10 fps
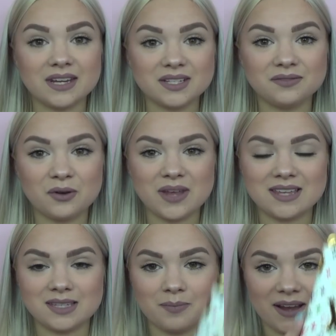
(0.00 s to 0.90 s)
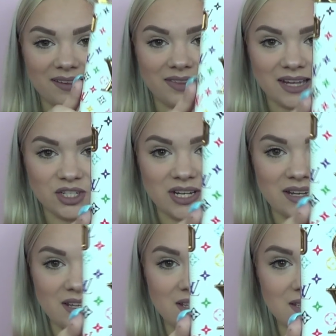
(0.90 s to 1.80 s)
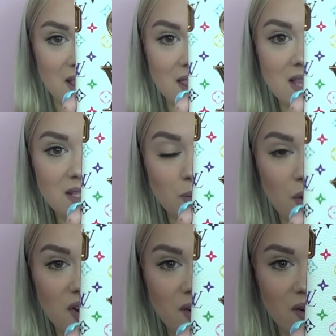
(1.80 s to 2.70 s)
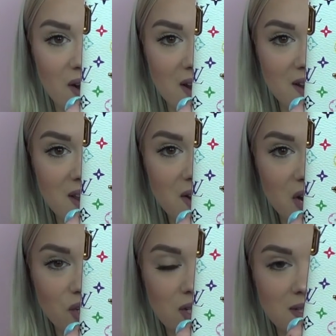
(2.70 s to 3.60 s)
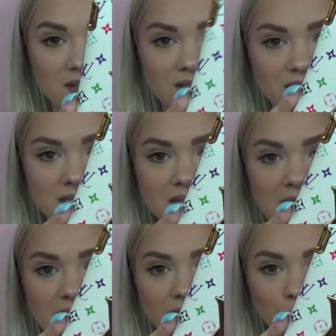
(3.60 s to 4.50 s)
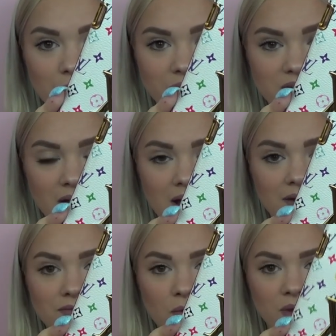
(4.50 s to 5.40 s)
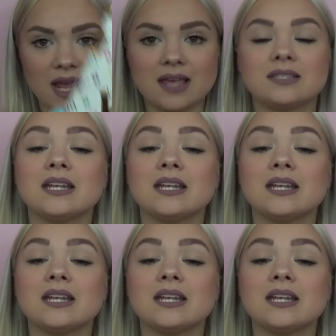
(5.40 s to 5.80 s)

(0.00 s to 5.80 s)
The next phone case in my collection is this one right here. As you can see, this is a Louis Vuitton phone case.